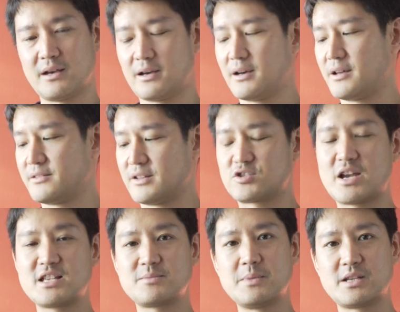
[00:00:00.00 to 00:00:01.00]
The
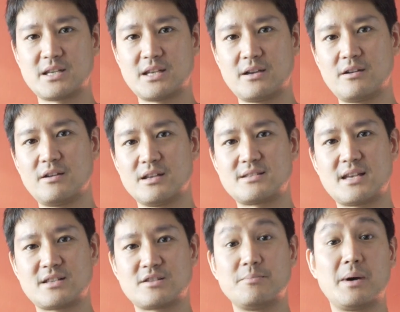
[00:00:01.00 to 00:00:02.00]
transmitter here is
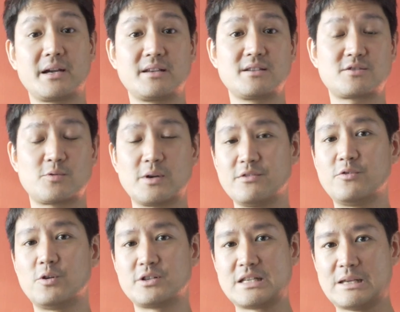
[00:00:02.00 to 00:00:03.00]
set to
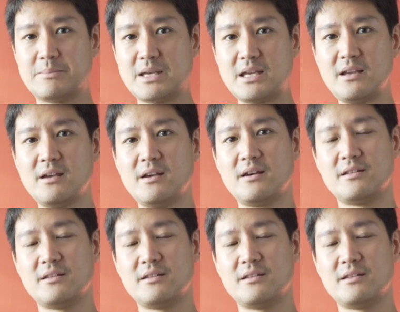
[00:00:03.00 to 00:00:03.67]
-24 dB.